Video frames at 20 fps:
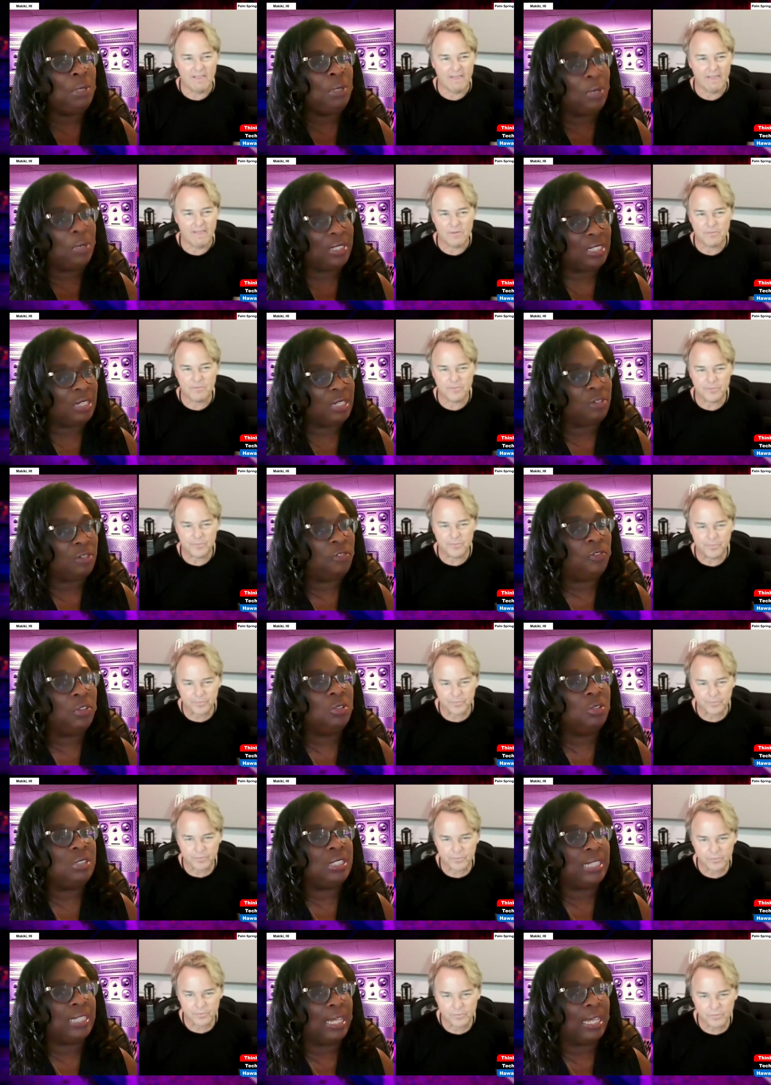Speaker 1: me with that
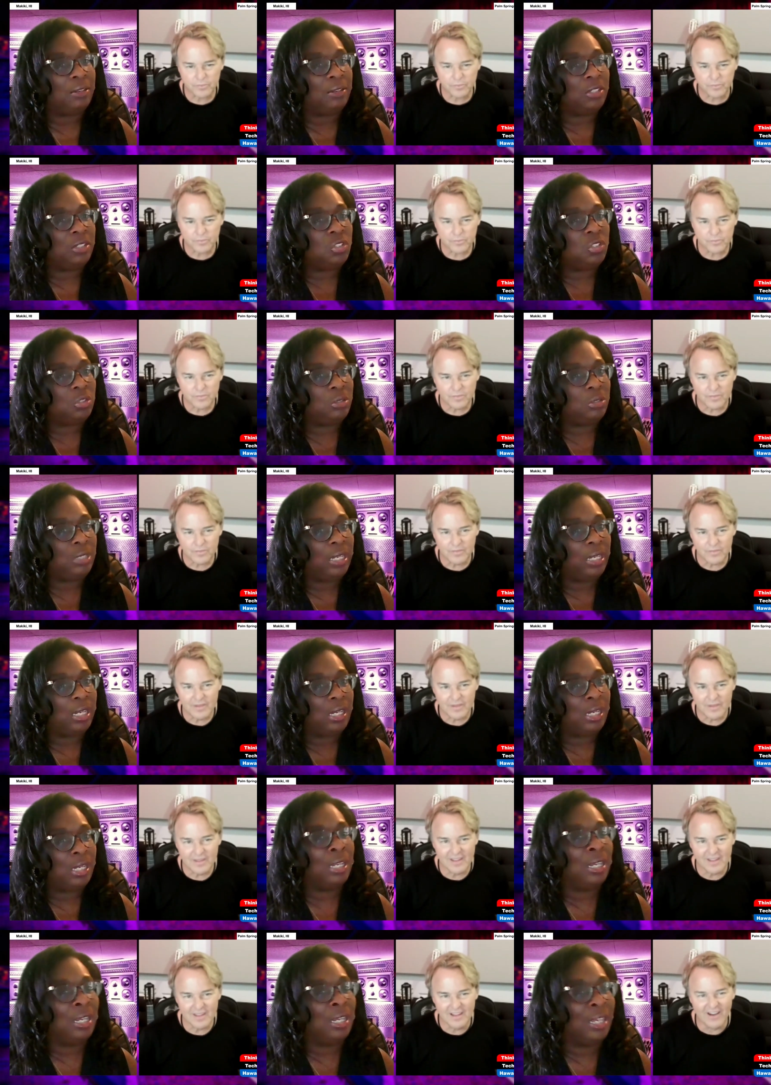flute sound that you did.
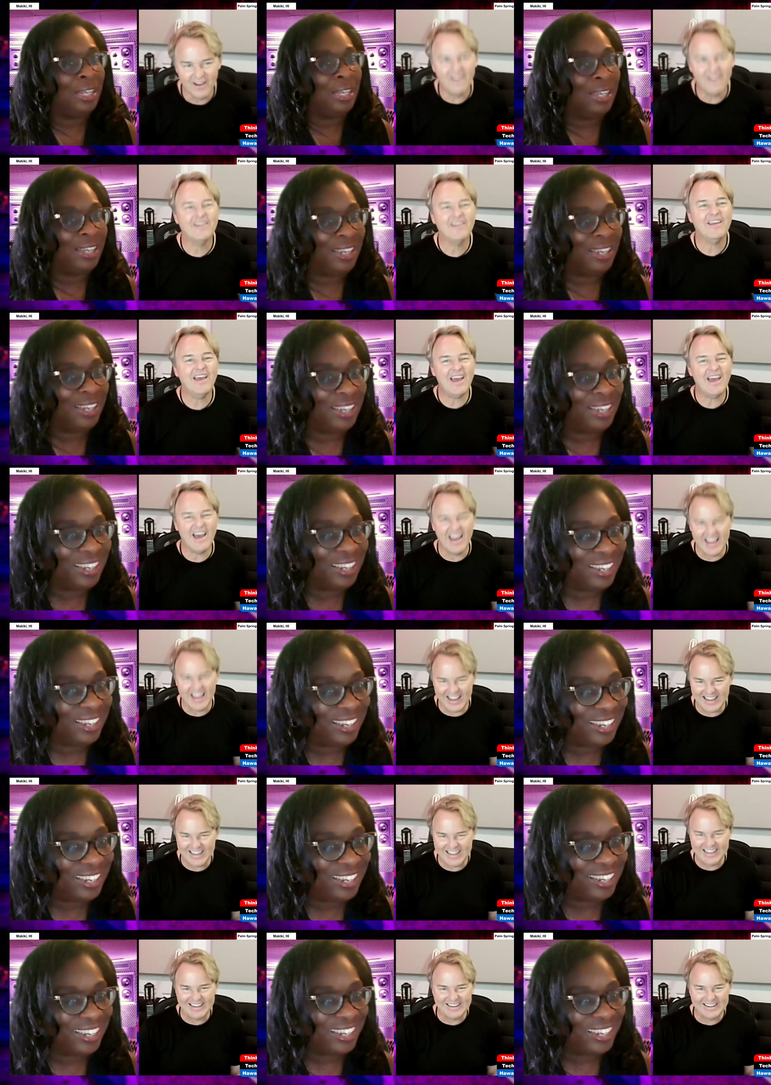Oh,
Speaker 2: yeah.
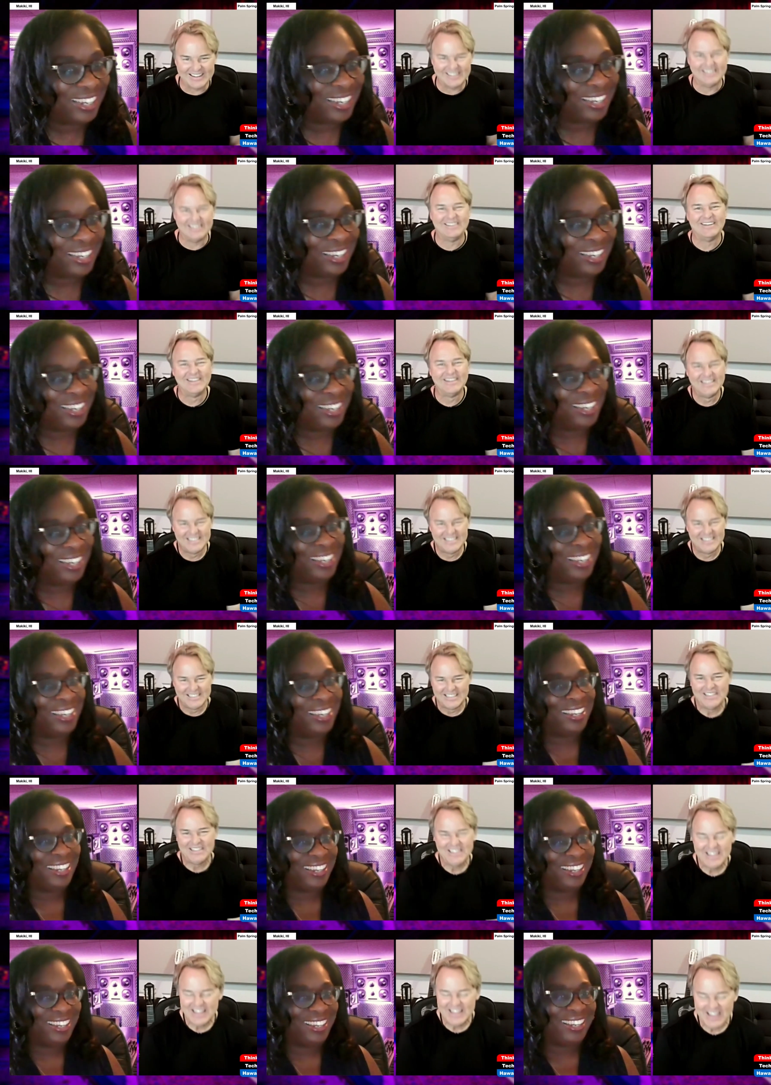Oh,
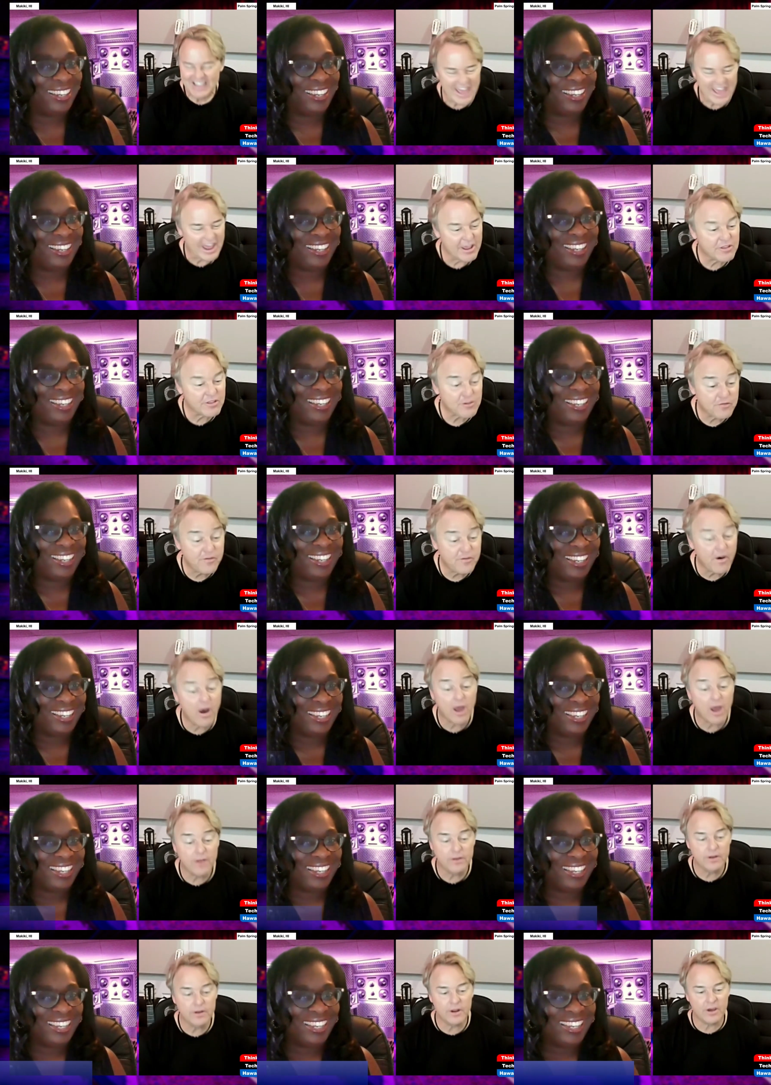yeah, it's
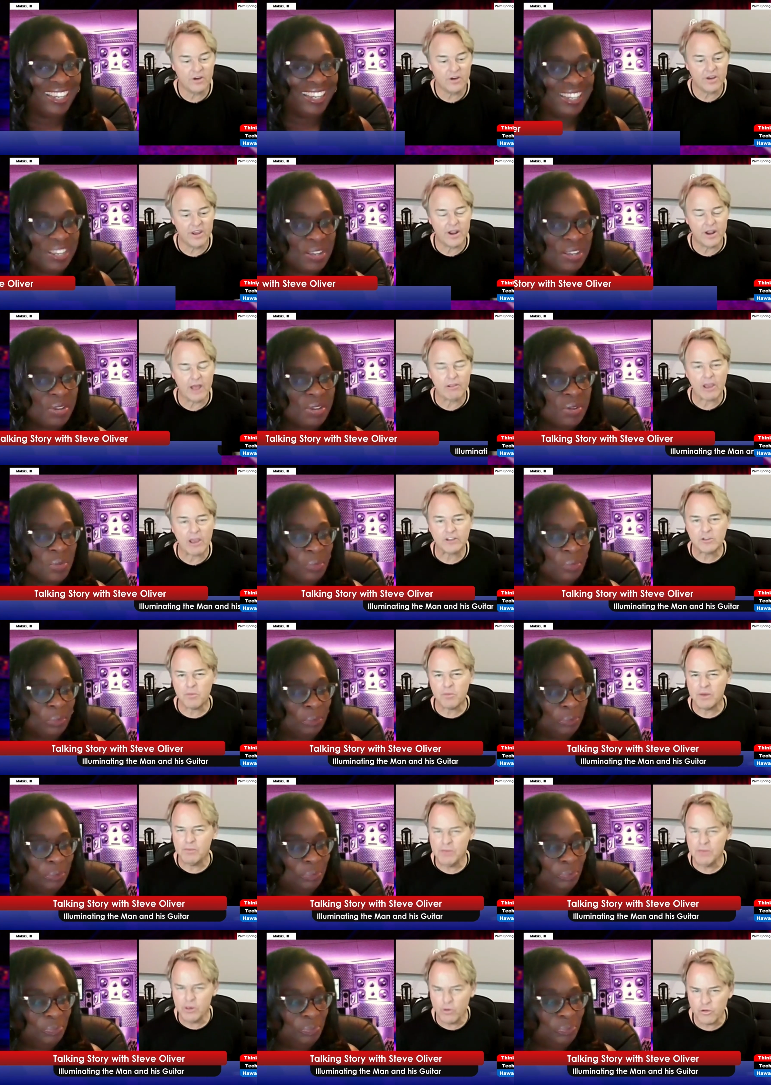fun, you know, and I like to
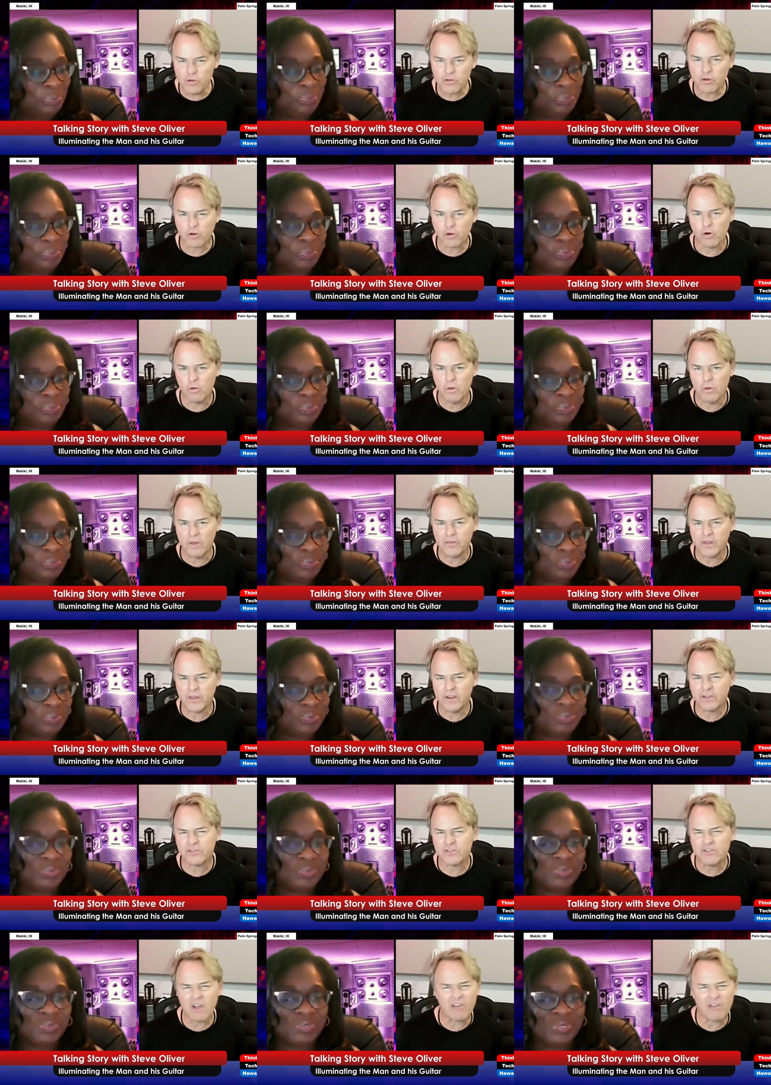be musical with it.
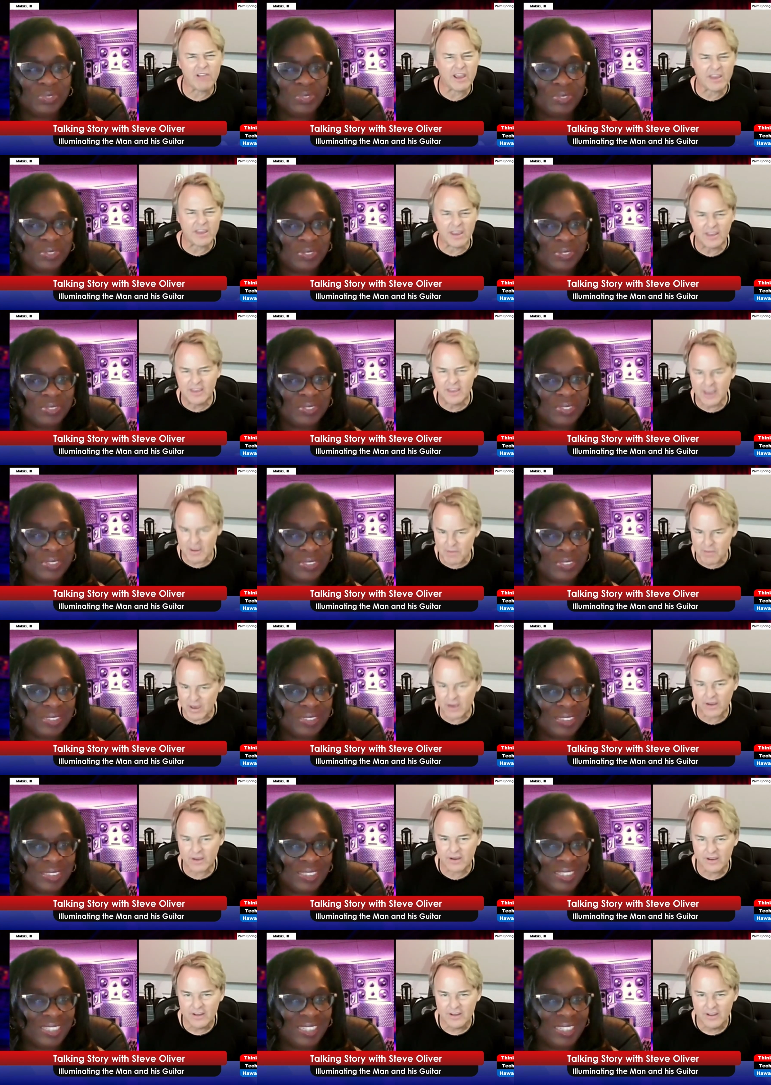It's not like a gimmick.